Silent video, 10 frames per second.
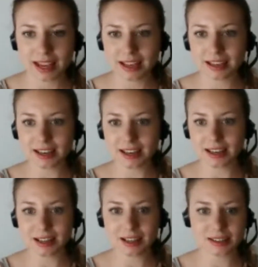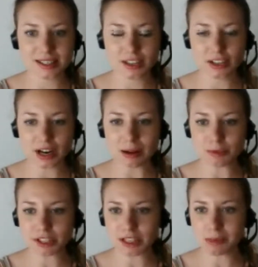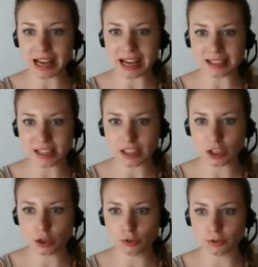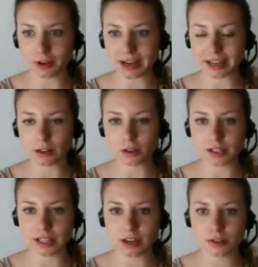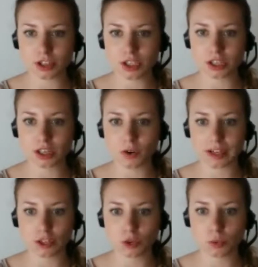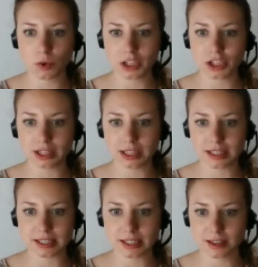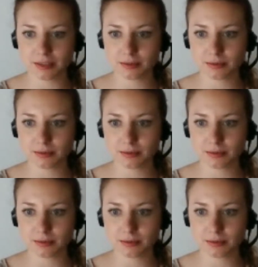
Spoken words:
And Caesar, I'm just going to be asking you for right now. Lucero's just going to watch and listen.